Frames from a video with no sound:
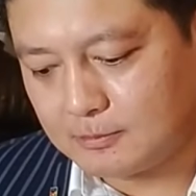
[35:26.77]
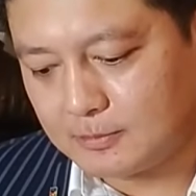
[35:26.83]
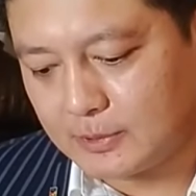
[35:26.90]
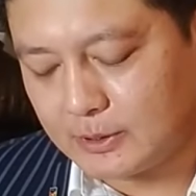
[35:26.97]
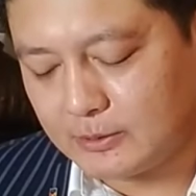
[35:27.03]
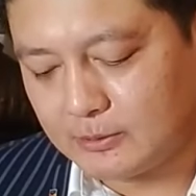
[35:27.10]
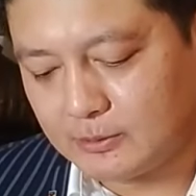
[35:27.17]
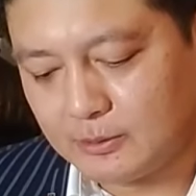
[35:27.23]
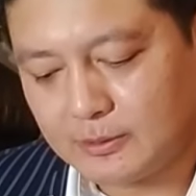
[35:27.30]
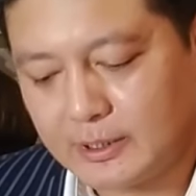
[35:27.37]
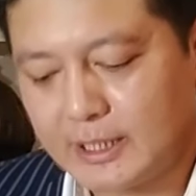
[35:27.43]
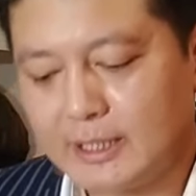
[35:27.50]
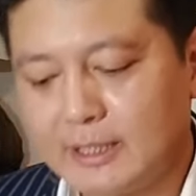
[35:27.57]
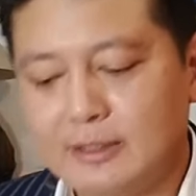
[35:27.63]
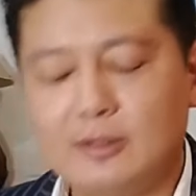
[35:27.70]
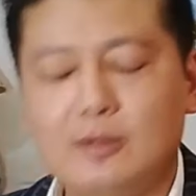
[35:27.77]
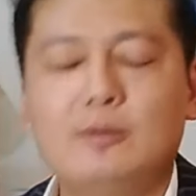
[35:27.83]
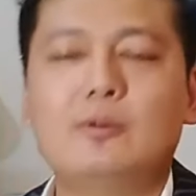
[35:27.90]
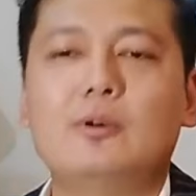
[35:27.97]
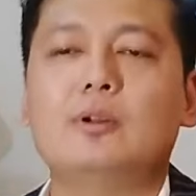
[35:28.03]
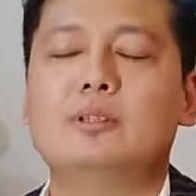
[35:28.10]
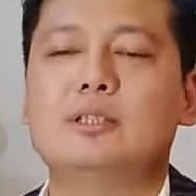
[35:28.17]
Looking at the
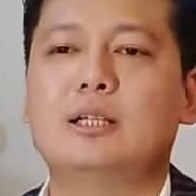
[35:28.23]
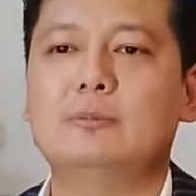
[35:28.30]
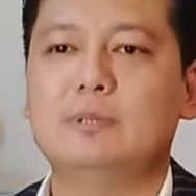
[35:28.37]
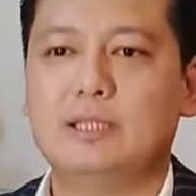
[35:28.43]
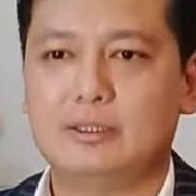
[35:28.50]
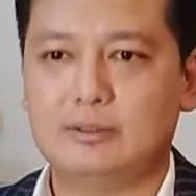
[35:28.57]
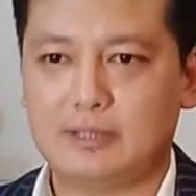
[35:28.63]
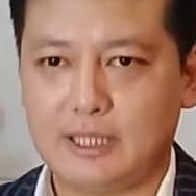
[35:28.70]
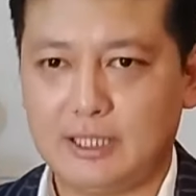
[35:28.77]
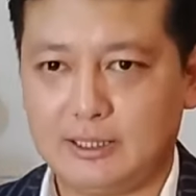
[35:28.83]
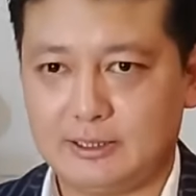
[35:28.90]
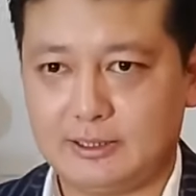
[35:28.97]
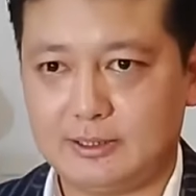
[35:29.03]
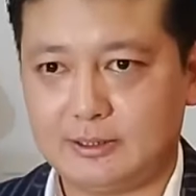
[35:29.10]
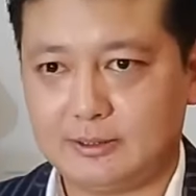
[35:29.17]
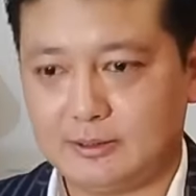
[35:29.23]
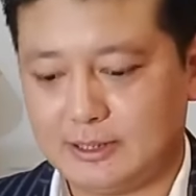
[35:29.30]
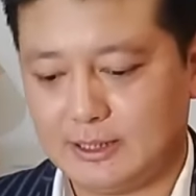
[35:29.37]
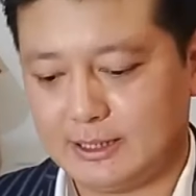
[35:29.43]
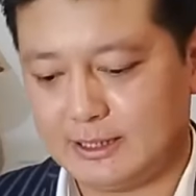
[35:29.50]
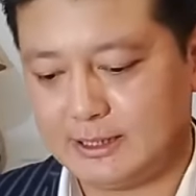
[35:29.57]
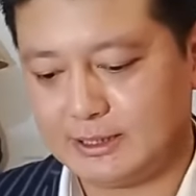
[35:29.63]
overall Tamil Nadu case,
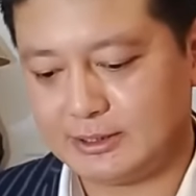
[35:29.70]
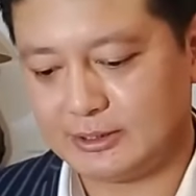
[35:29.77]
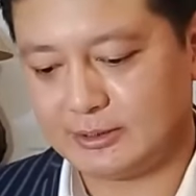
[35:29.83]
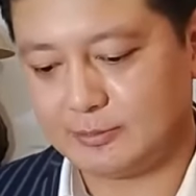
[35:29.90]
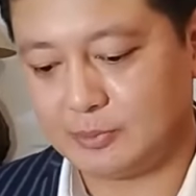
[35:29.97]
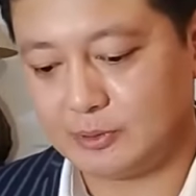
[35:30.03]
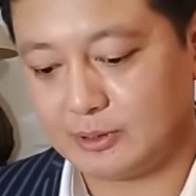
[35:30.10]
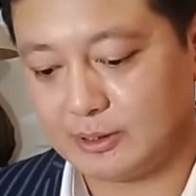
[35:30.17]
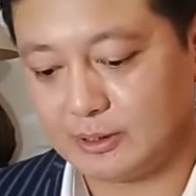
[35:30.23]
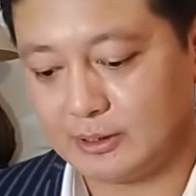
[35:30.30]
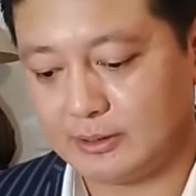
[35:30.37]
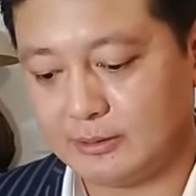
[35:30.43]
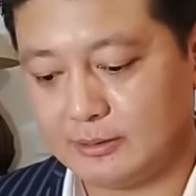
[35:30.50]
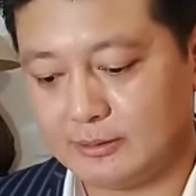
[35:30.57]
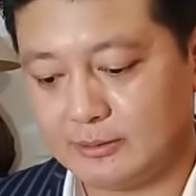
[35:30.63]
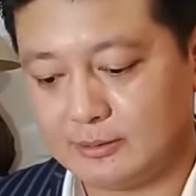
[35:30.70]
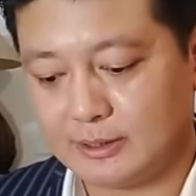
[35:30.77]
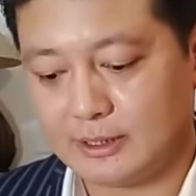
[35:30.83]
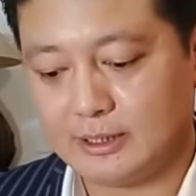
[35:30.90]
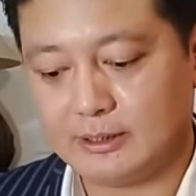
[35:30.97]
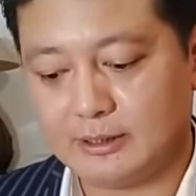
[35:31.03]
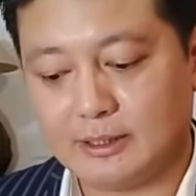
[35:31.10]
okay, let's just put it in
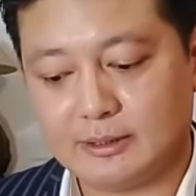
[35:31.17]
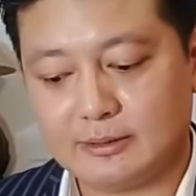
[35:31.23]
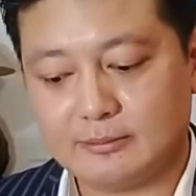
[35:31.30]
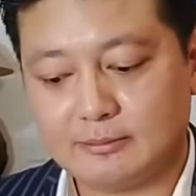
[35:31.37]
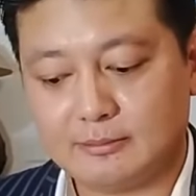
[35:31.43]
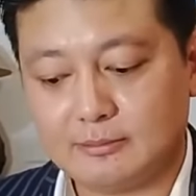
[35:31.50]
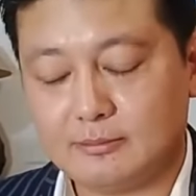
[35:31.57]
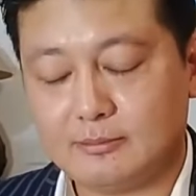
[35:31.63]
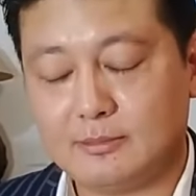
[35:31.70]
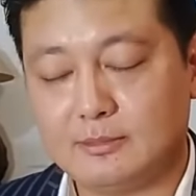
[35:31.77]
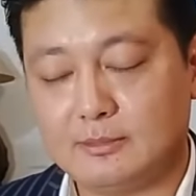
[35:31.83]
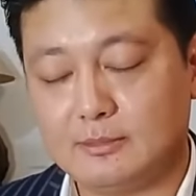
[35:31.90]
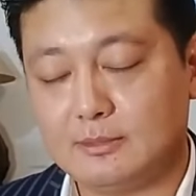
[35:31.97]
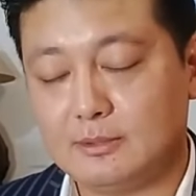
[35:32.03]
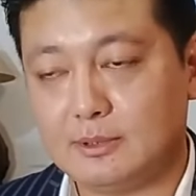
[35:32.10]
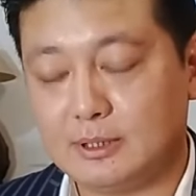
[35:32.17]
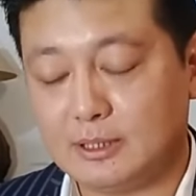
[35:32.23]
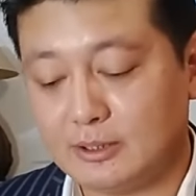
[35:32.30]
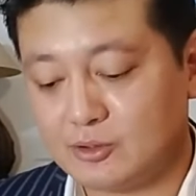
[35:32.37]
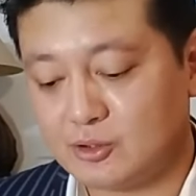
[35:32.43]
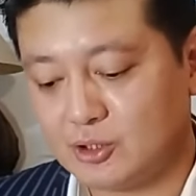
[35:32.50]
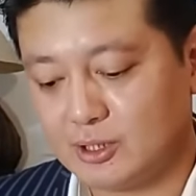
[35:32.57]
a
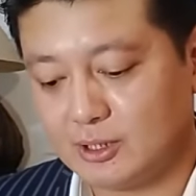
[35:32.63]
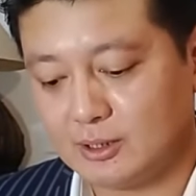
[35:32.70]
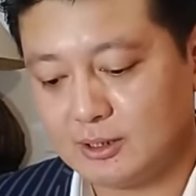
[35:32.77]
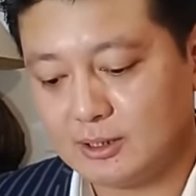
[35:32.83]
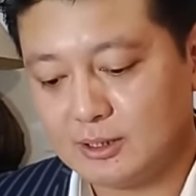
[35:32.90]
nutshell.